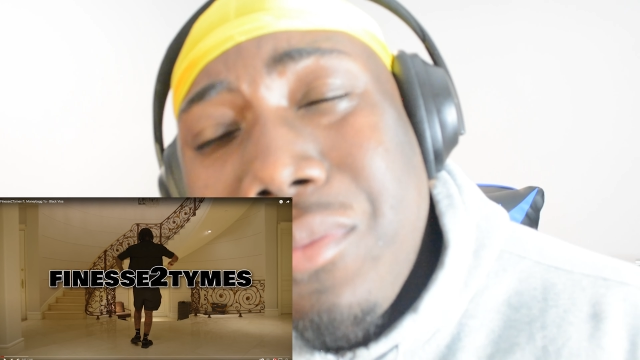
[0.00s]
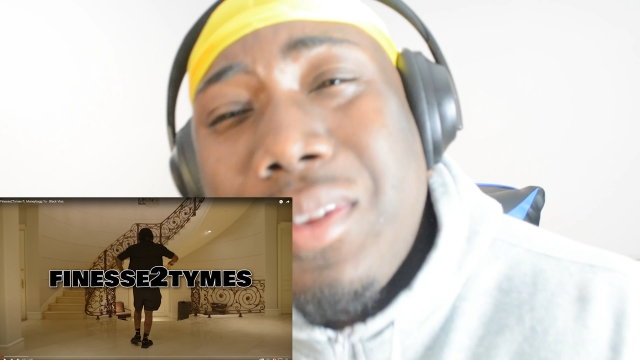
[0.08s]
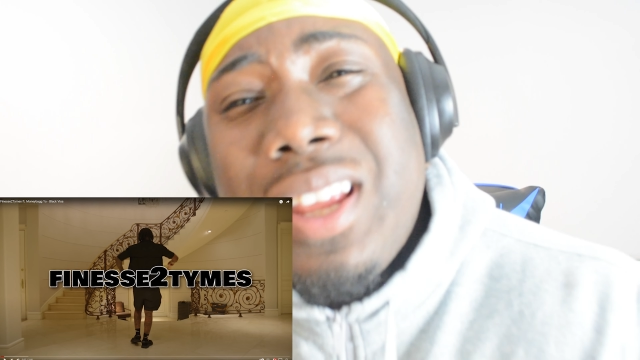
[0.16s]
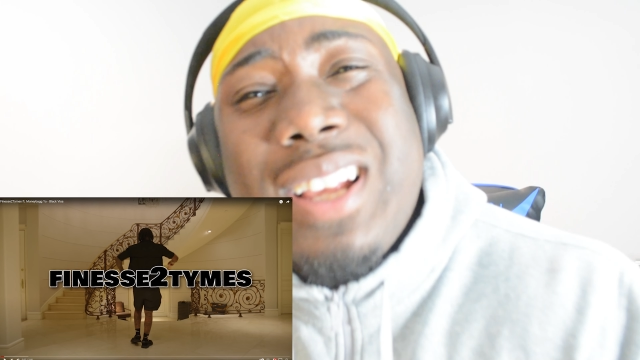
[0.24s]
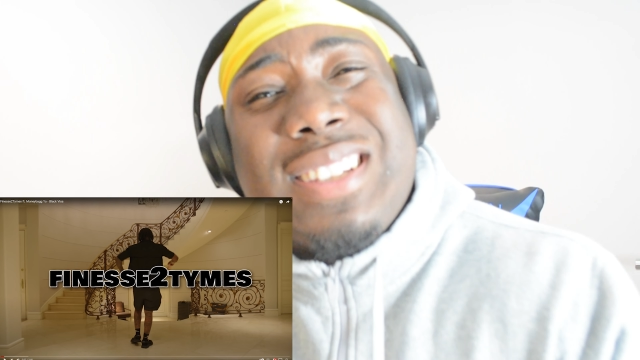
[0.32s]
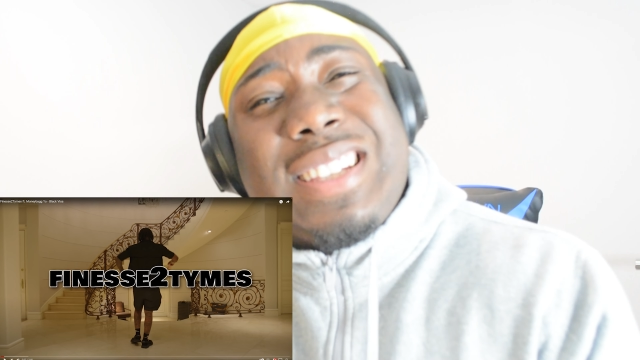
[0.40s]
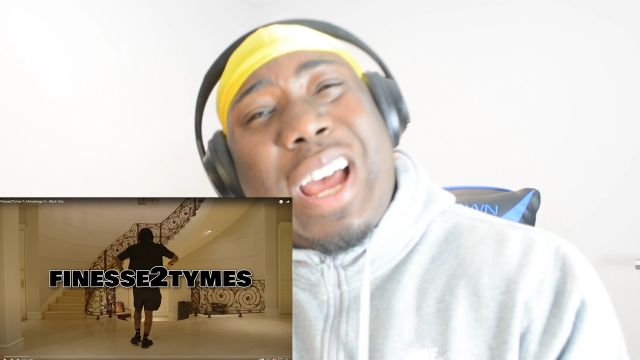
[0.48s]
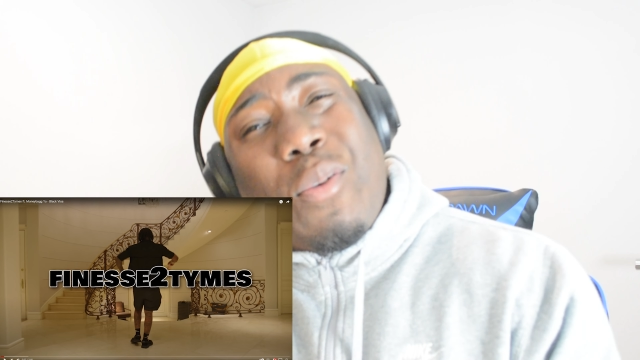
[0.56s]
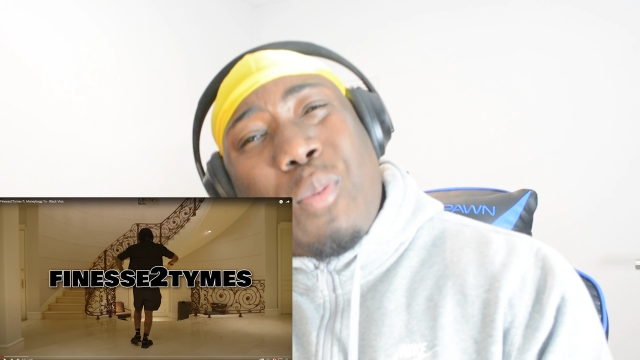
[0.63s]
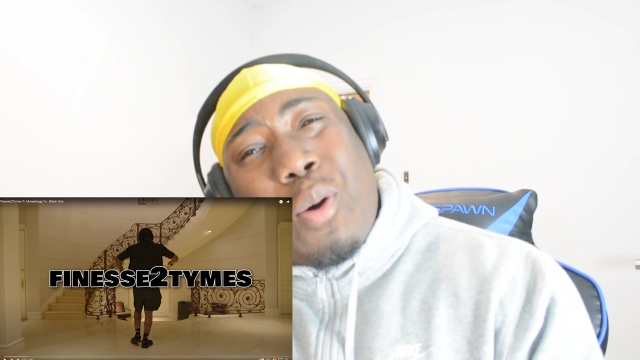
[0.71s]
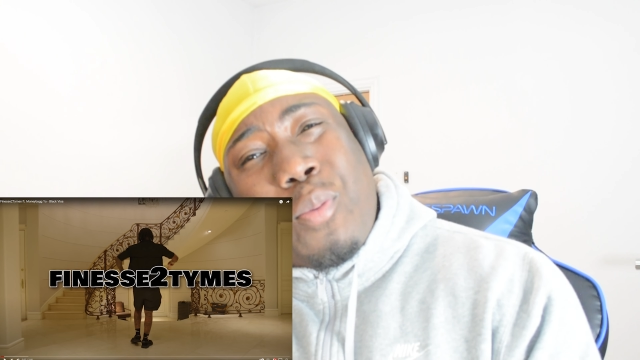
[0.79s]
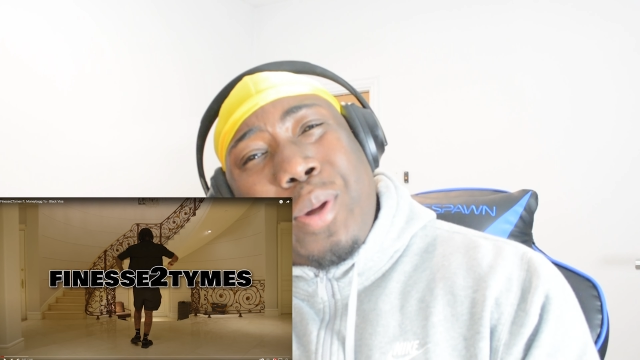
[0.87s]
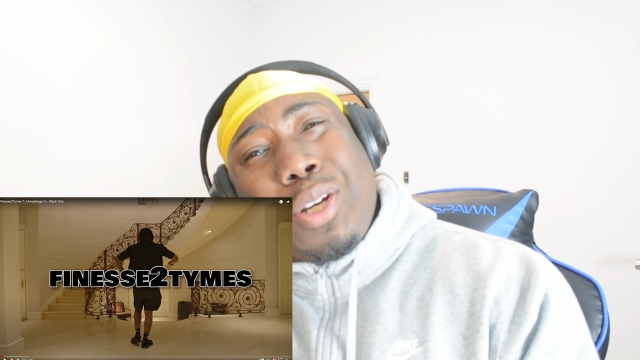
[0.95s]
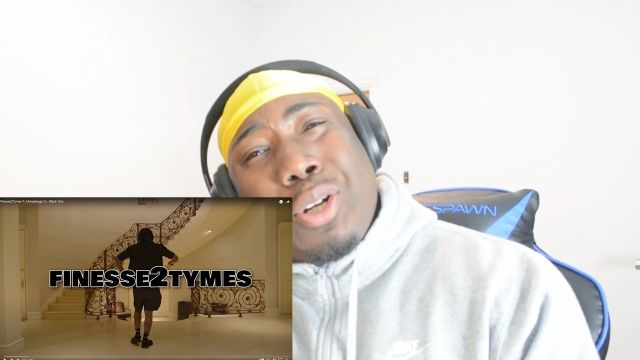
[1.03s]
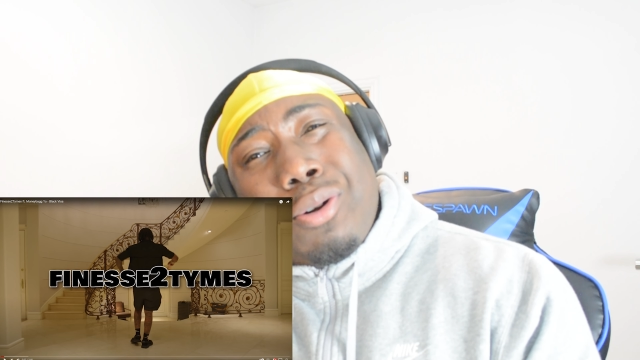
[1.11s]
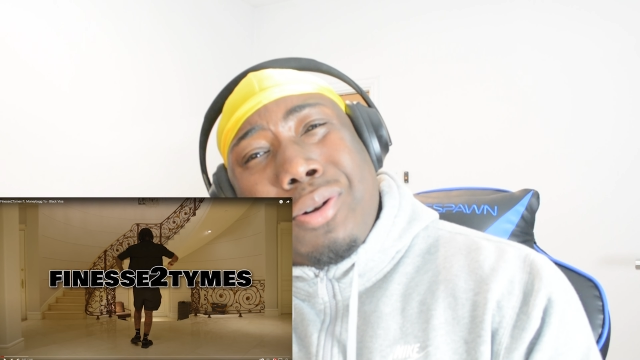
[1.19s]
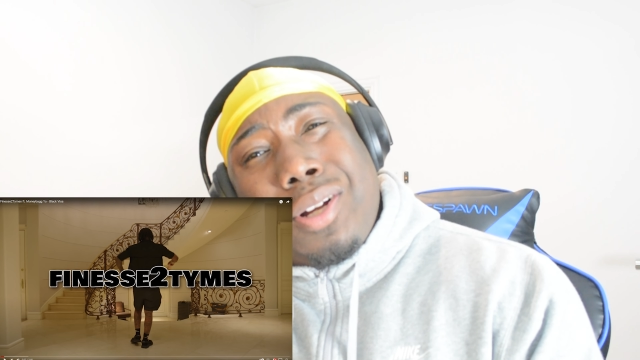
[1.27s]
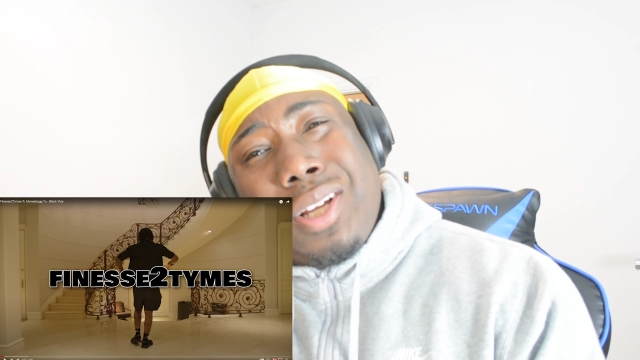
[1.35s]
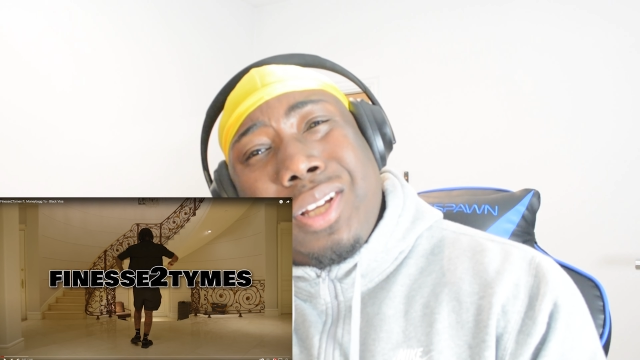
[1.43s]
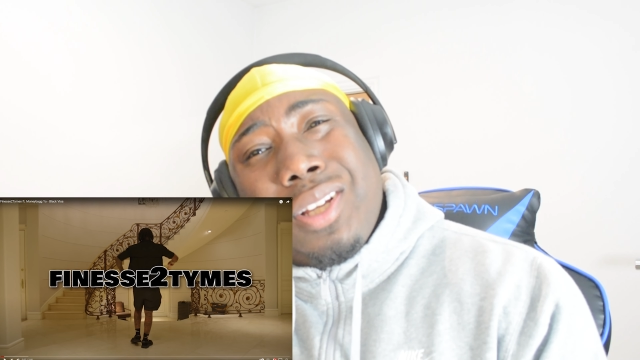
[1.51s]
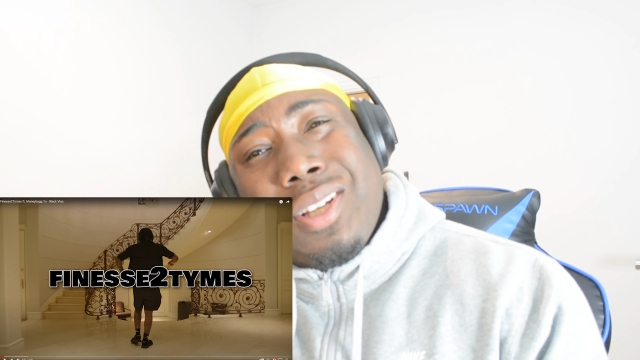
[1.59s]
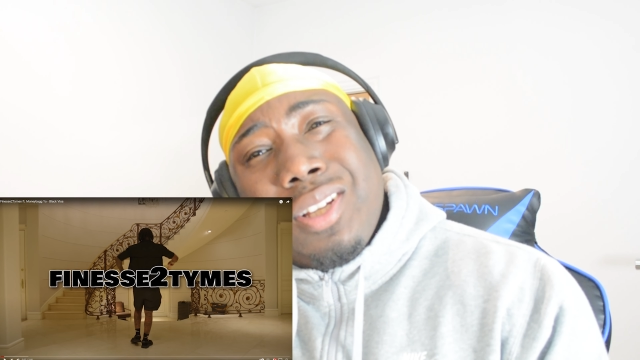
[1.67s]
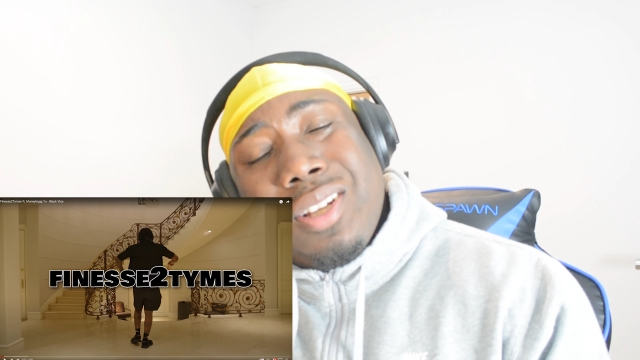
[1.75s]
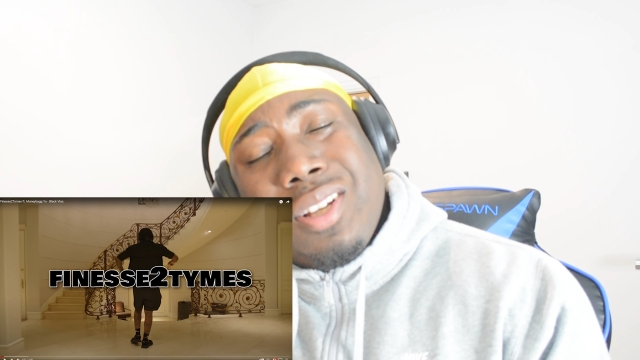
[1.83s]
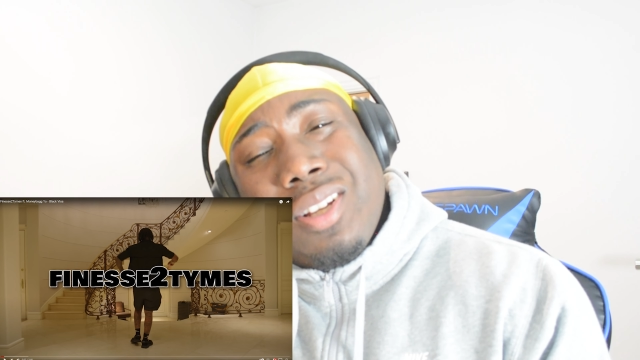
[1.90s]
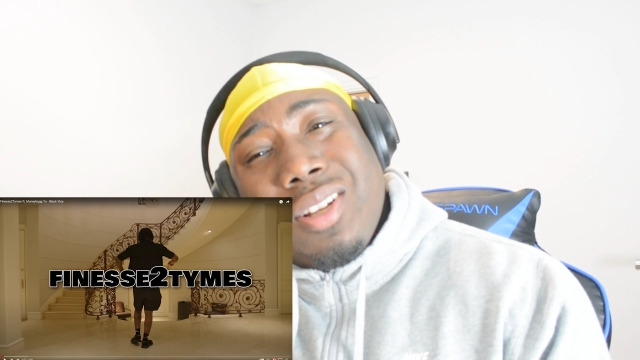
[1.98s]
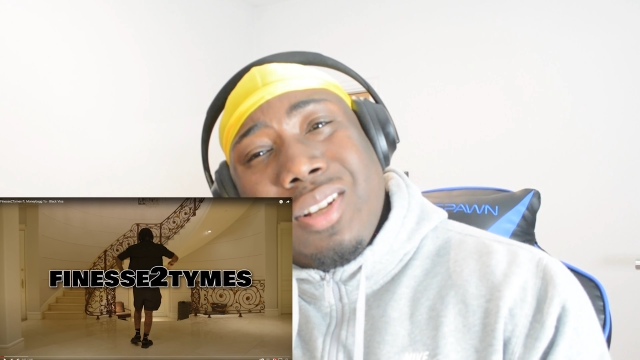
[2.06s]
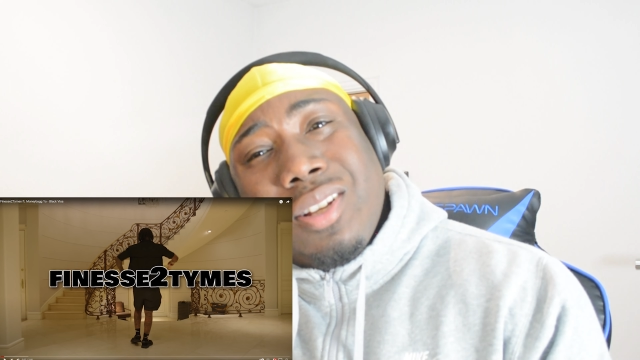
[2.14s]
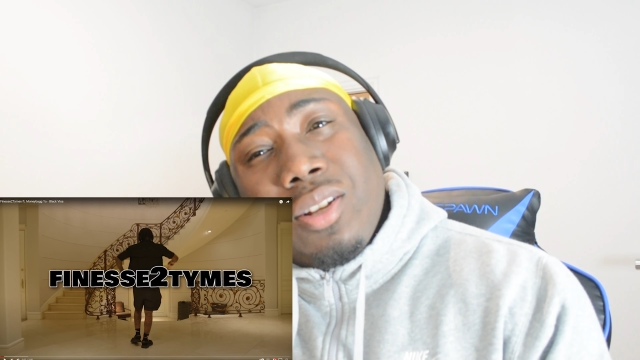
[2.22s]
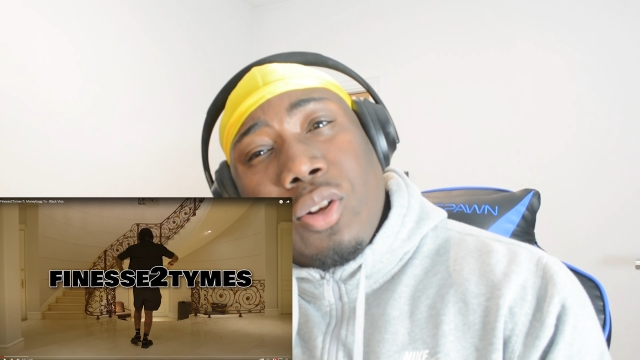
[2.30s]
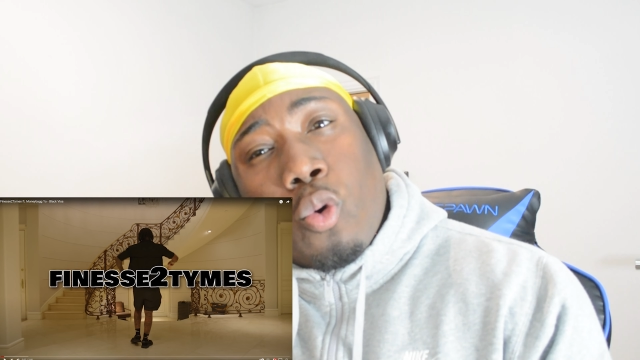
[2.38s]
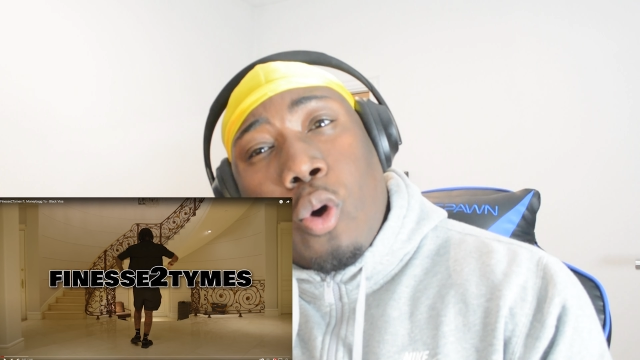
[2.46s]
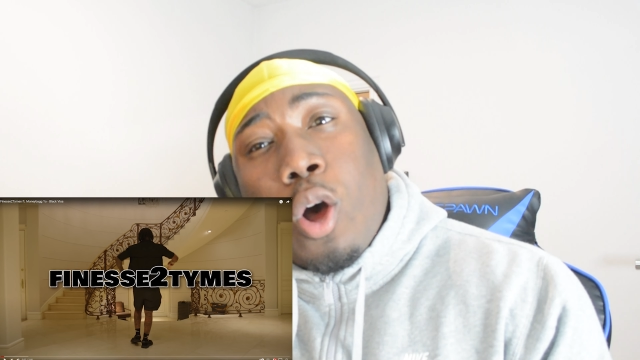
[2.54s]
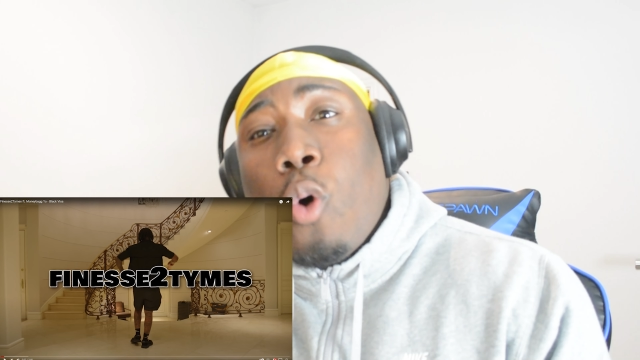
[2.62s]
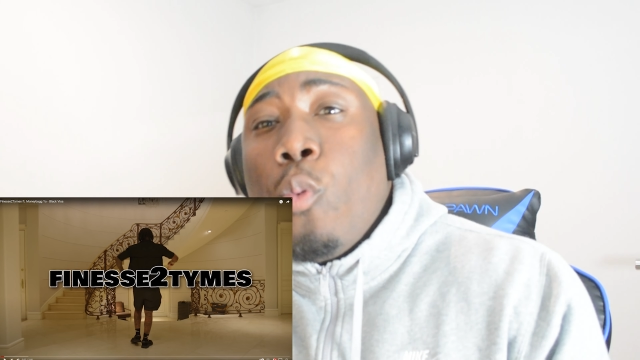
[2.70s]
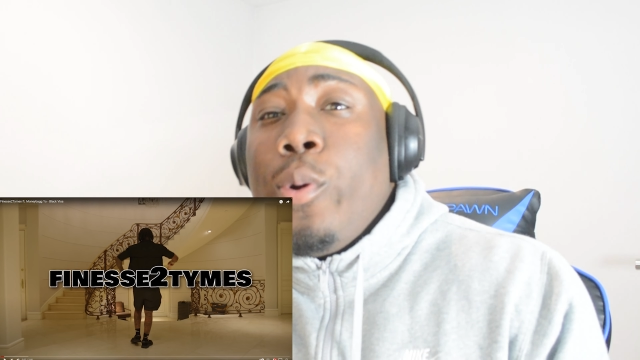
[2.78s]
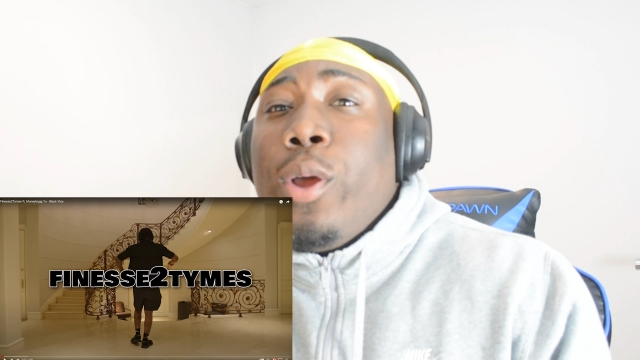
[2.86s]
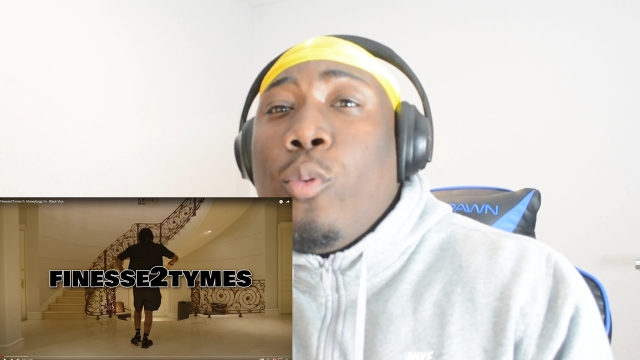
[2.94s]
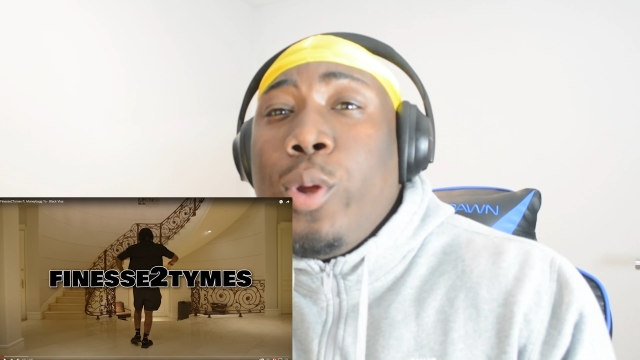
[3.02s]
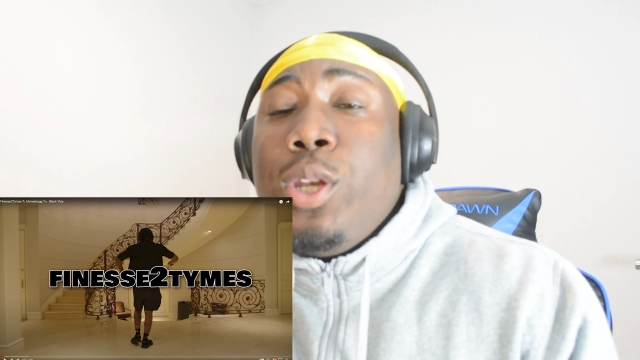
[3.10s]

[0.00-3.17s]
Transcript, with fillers: Is that what we doing? Oh, we, we